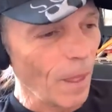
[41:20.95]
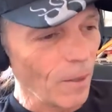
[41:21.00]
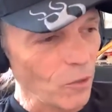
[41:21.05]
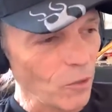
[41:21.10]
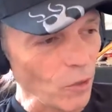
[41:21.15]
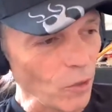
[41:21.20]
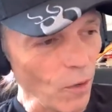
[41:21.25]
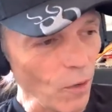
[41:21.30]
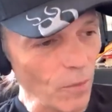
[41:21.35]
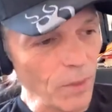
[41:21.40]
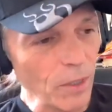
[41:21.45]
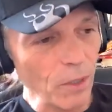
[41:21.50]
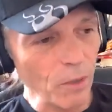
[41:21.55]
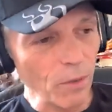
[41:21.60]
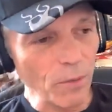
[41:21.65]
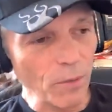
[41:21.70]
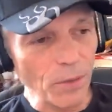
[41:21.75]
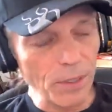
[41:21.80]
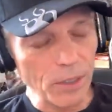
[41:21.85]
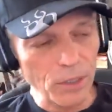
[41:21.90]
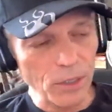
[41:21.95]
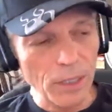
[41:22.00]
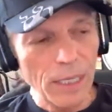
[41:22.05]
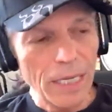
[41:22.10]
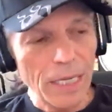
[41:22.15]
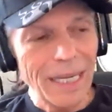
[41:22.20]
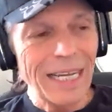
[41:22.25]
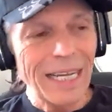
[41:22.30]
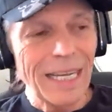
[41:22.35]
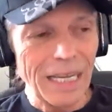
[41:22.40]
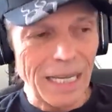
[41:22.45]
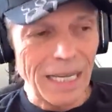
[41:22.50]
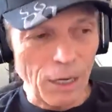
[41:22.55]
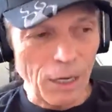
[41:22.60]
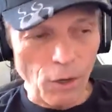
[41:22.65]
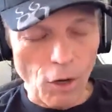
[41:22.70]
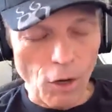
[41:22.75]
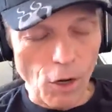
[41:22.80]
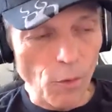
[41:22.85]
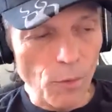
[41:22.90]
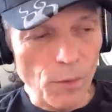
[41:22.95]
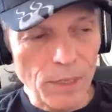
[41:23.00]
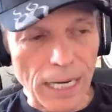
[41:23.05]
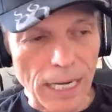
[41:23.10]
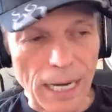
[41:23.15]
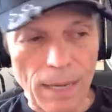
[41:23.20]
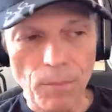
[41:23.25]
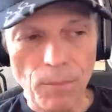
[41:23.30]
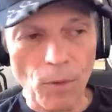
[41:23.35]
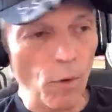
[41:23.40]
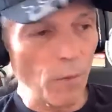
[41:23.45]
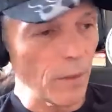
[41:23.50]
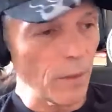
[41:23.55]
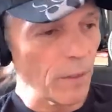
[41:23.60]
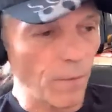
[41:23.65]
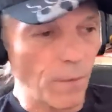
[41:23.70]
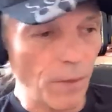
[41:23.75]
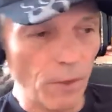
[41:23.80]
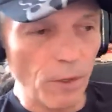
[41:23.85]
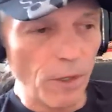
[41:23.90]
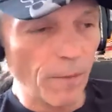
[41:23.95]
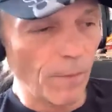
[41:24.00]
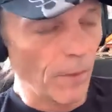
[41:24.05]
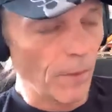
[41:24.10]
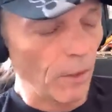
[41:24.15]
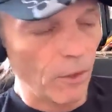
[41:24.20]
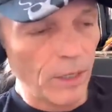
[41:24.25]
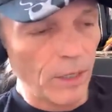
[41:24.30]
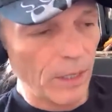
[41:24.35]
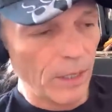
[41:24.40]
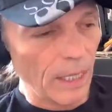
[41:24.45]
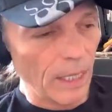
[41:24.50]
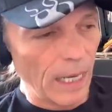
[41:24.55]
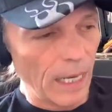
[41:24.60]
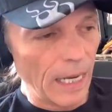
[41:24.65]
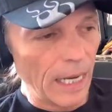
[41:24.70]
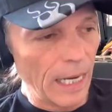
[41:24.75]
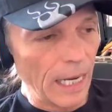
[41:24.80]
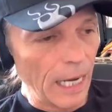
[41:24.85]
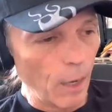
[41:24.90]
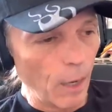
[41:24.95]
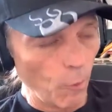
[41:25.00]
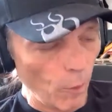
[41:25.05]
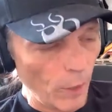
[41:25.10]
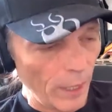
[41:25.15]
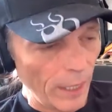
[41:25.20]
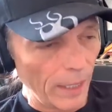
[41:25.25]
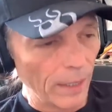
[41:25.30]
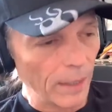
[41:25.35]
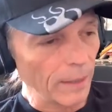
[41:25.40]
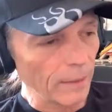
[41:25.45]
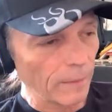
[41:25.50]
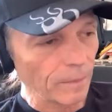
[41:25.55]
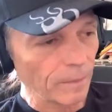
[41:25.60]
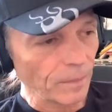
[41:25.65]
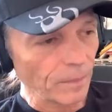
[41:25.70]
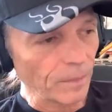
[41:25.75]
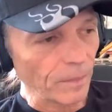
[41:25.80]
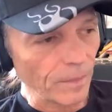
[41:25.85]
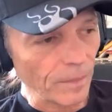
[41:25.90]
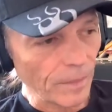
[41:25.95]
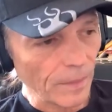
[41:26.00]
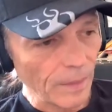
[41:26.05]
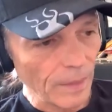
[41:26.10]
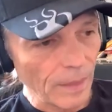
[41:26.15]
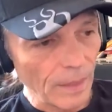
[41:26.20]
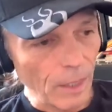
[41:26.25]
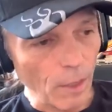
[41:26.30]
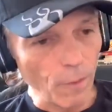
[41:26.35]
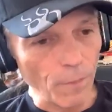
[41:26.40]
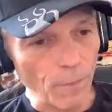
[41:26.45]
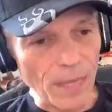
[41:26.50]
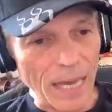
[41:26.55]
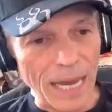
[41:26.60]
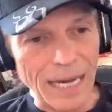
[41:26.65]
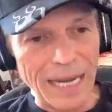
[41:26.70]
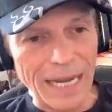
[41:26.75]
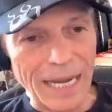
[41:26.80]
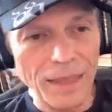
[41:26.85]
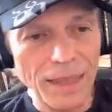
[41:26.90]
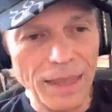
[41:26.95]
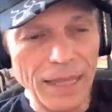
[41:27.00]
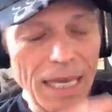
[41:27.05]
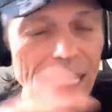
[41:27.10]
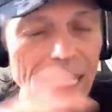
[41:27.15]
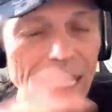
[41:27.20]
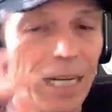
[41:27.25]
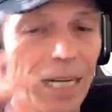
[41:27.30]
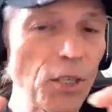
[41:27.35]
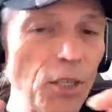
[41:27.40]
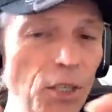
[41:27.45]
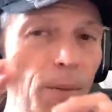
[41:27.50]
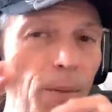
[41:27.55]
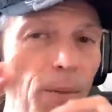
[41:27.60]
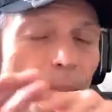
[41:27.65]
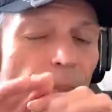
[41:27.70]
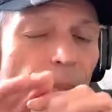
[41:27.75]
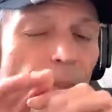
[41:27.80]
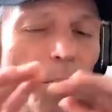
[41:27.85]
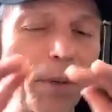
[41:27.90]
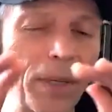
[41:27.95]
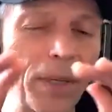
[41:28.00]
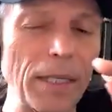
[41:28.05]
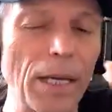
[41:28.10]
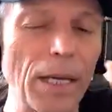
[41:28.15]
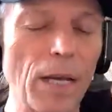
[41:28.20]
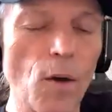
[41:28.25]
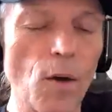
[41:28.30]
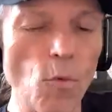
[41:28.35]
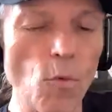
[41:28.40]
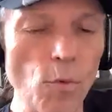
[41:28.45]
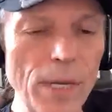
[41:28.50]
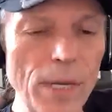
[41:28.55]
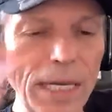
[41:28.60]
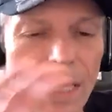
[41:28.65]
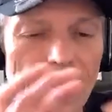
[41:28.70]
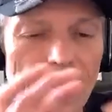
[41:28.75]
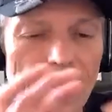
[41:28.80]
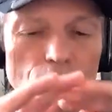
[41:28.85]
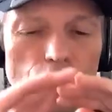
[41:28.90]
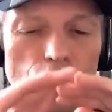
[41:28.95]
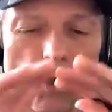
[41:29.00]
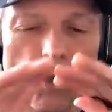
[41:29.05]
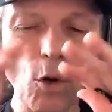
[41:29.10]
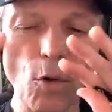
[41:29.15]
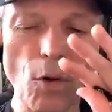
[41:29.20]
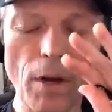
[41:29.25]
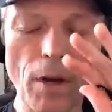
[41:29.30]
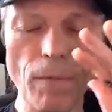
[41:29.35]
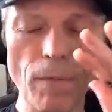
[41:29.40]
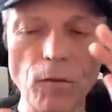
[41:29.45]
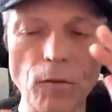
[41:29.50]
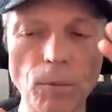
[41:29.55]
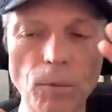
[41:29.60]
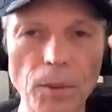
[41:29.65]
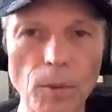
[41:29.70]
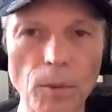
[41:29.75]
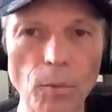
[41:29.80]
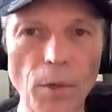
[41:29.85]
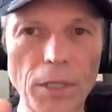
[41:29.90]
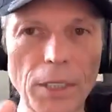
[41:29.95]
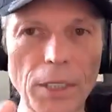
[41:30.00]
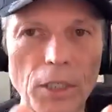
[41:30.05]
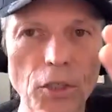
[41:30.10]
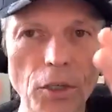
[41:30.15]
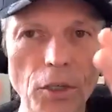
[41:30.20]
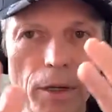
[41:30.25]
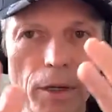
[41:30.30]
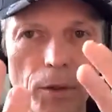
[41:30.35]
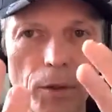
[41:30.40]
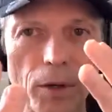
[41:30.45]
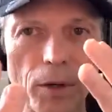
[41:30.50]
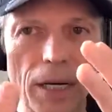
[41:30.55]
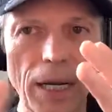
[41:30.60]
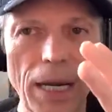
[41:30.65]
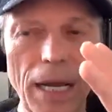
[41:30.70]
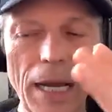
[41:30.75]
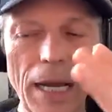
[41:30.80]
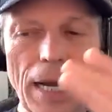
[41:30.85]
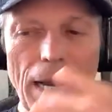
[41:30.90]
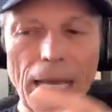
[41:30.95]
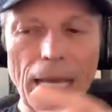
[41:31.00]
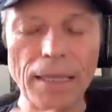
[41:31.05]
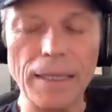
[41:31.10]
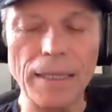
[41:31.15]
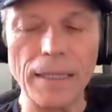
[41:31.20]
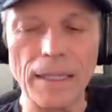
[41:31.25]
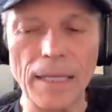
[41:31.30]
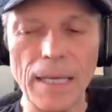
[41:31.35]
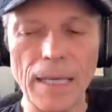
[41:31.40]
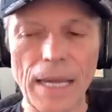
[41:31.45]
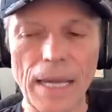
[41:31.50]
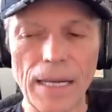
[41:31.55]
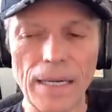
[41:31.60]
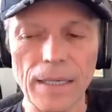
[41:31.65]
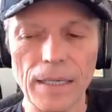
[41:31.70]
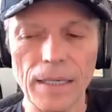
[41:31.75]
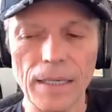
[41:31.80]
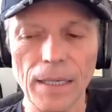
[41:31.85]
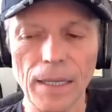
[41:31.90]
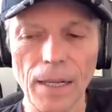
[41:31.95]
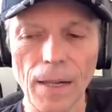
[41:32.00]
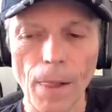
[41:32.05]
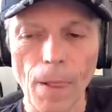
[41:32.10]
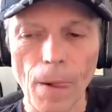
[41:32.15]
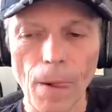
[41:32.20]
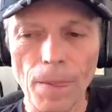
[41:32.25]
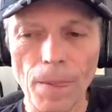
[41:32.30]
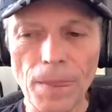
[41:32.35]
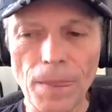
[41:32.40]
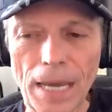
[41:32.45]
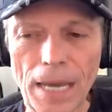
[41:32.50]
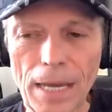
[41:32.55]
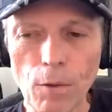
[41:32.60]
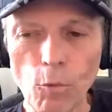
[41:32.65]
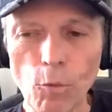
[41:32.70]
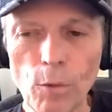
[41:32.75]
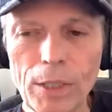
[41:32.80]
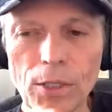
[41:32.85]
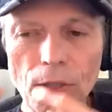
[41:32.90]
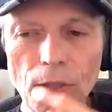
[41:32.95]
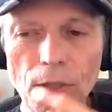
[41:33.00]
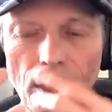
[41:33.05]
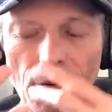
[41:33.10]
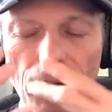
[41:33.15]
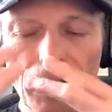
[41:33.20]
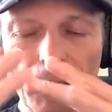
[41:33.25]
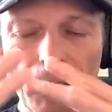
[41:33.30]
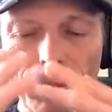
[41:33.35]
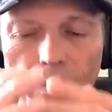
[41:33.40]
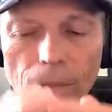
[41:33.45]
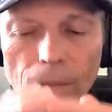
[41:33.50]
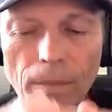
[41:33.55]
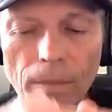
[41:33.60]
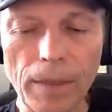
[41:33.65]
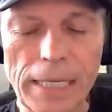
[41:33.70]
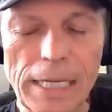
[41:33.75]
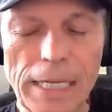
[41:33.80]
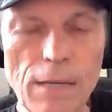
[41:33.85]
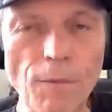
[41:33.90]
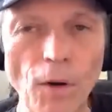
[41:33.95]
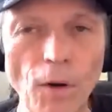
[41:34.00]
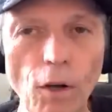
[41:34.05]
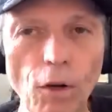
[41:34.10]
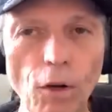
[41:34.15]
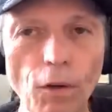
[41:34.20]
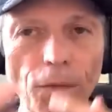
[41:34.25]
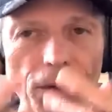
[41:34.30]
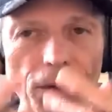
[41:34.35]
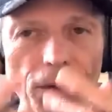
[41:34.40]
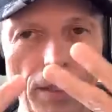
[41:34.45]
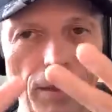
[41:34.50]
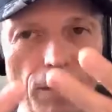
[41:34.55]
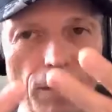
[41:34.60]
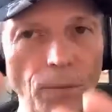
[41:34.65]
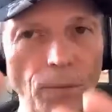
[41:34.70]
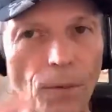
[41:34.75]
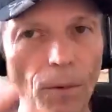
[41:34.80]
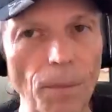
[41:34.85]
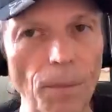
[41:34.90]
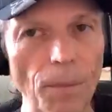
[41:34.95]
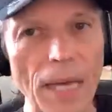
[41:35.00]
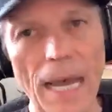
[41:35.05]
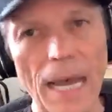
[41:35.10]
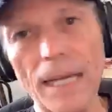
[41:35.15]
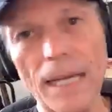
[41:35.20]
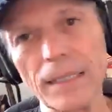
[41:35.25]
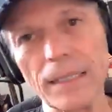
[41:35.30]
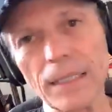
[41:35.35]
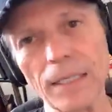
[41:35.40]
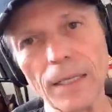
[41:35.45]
So, you know, I'm always very, very aware of that. And then at some point, we get so comfortable with each other and that we start evolving from that.